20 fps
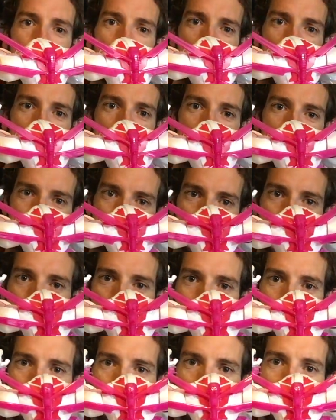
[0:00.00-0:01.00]
like,
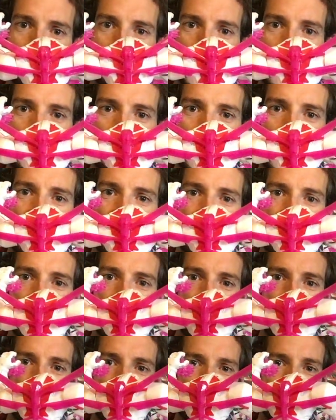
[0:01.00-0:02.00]
you know, clenching his
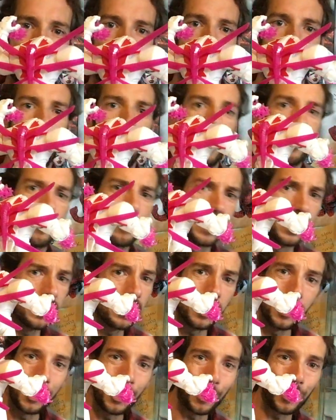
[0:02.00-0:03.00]
fist if you want. But
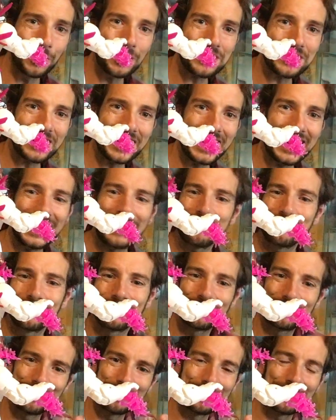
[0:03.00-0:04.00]
honestly,
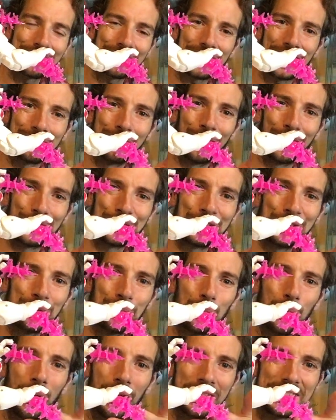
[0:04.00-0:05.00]
come on, you
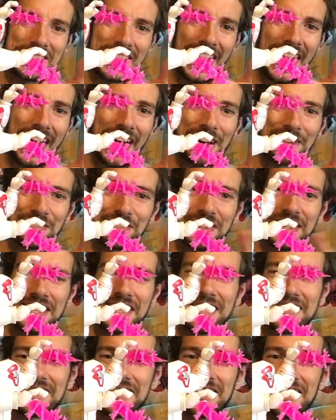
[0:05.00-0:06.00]
want to have
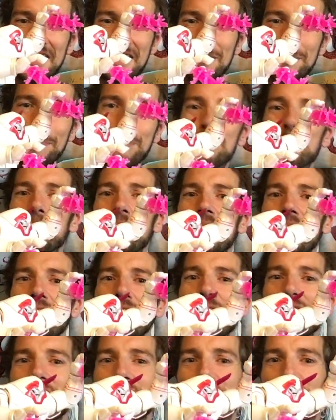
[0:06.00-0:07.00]
these, these
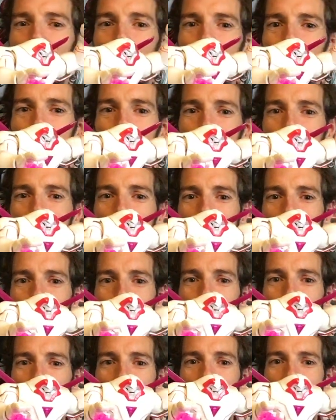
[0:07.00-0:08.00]
beautiful, bright
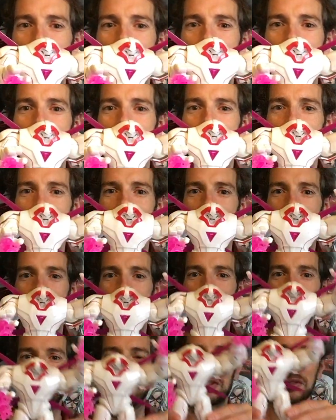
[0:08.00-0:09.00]
pink
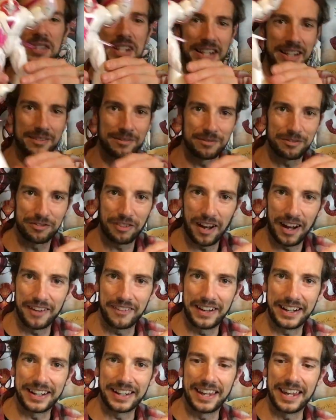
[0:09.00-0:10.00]
uh, shooting,
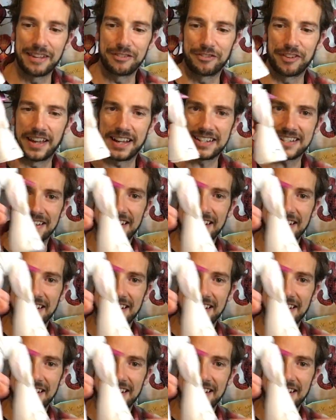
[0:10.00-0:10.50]
firing effects,